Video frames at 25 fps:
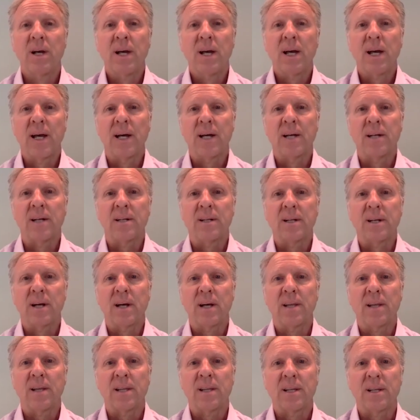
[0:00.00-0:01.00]
And
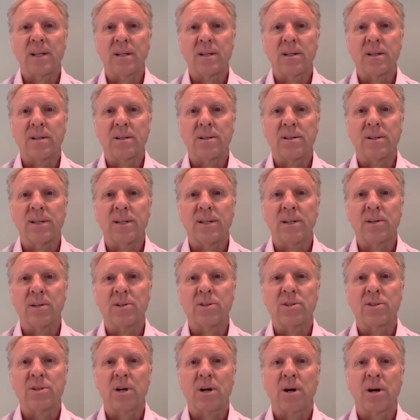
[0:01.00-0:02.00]
I think
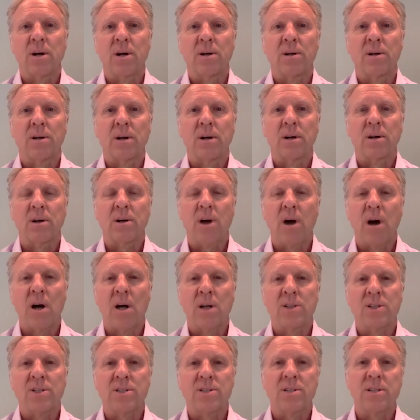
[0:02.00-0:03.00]
dealers are, are
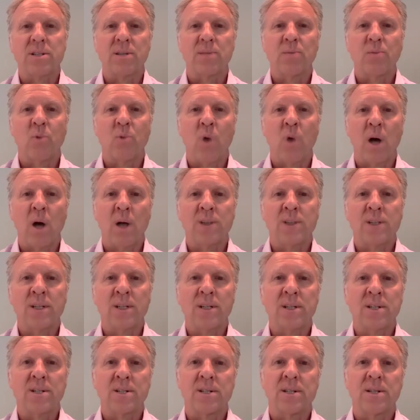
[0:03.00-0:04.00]
cautiously
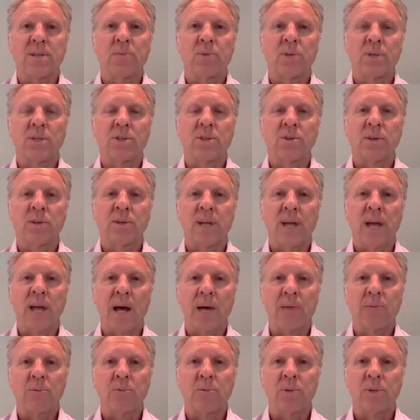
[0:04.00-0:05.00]
watching to see what's going to
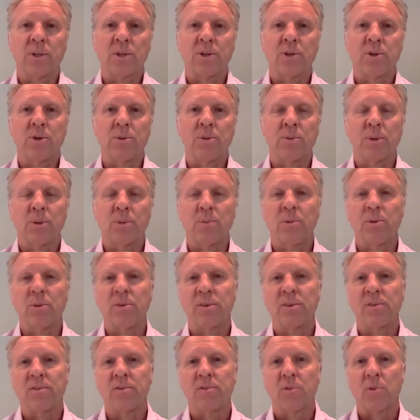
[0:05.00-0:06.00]
happen with Cooper
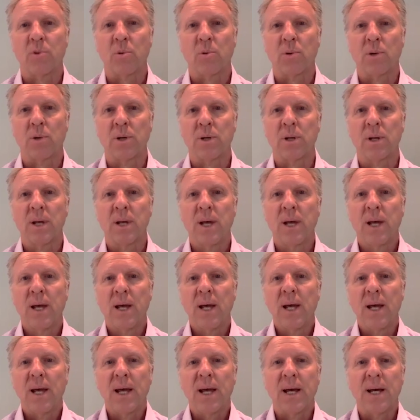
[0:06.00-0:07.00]
moving forward.
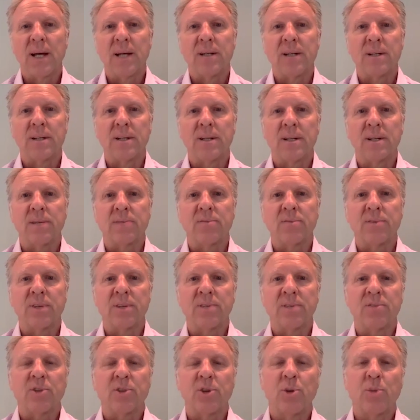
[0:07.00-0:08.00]
And if,
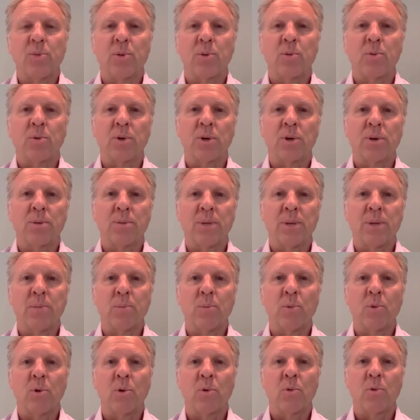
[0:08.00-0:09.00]
if Cooper were to
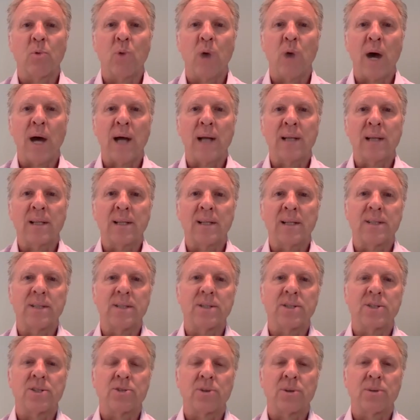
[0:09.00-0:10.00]
be more widely
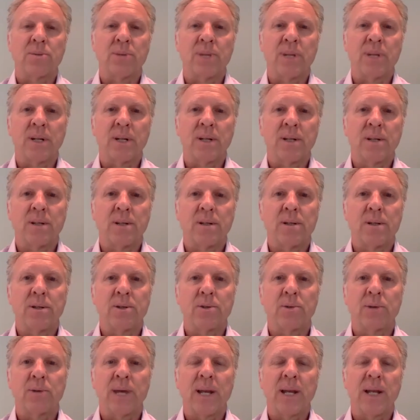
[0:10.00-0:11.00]
distributed,
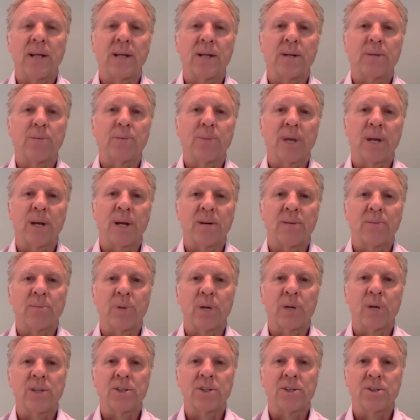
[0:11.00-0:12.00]
creating competitive
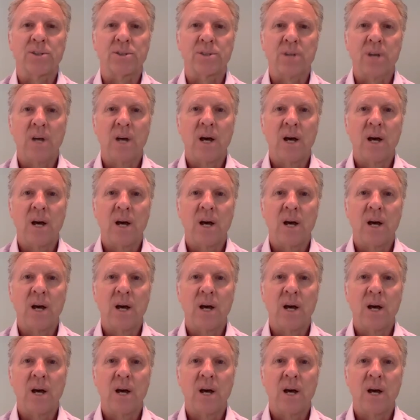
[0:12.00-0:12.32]
pressures